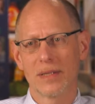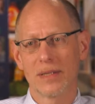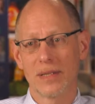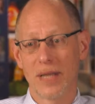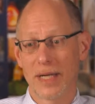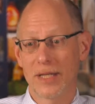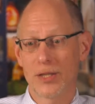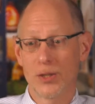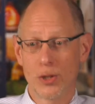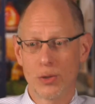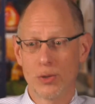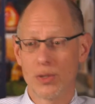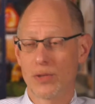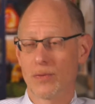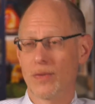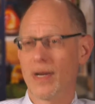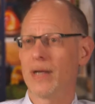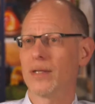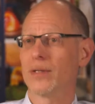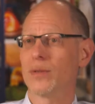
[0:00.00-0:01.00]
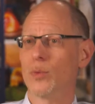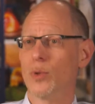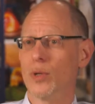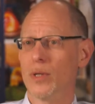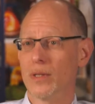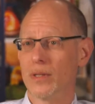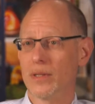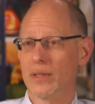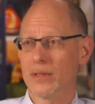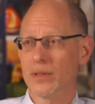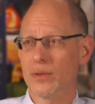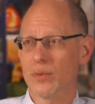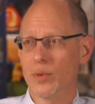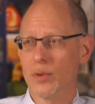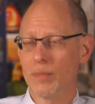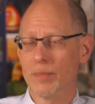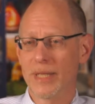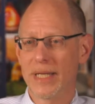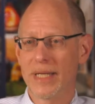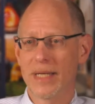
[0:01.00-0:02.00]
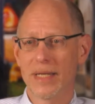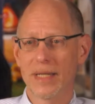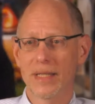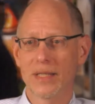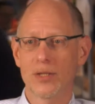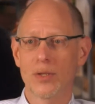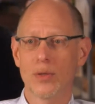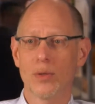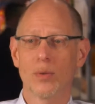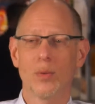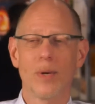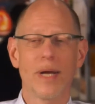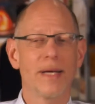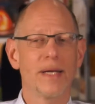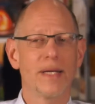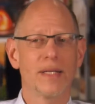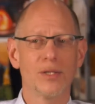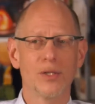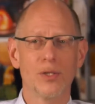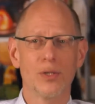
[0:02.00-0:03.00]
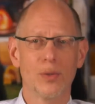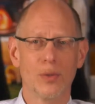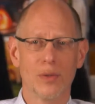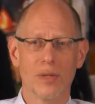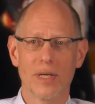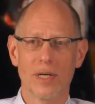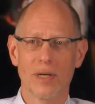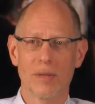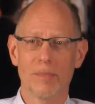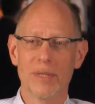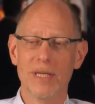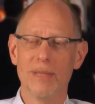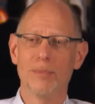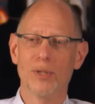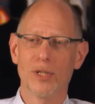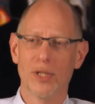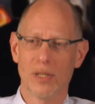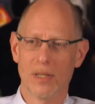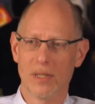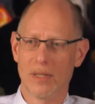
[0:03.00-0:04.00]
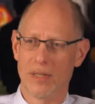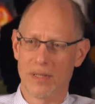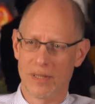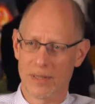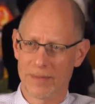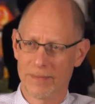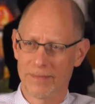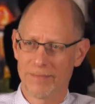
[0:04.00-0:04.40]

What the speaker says: like Jews around the world, were beginning to awaken to their peoplehood.